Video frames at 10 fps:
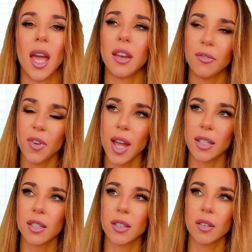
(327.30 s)
And in
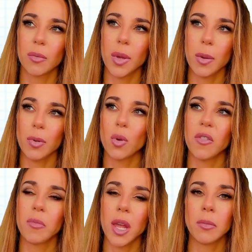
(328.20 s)
fact, people who
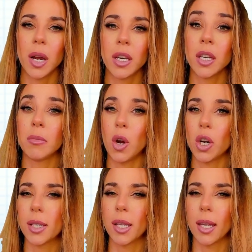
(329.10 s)
have made money in
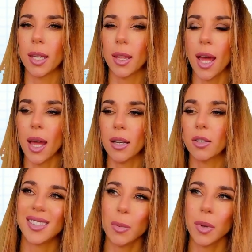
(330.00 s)
markets like
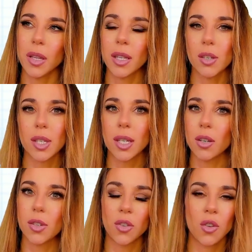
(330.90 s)
that, typically their
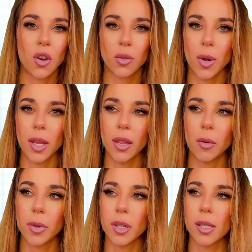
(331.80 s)
skills are not quite
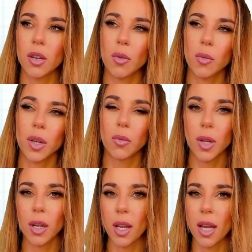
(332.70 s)
there because they don't really
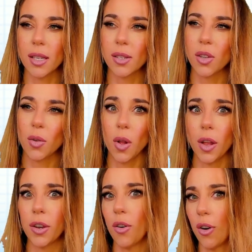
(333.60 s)
realize the
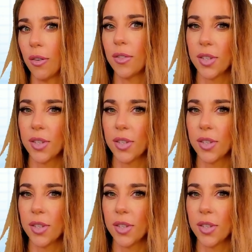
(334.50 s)
quality of the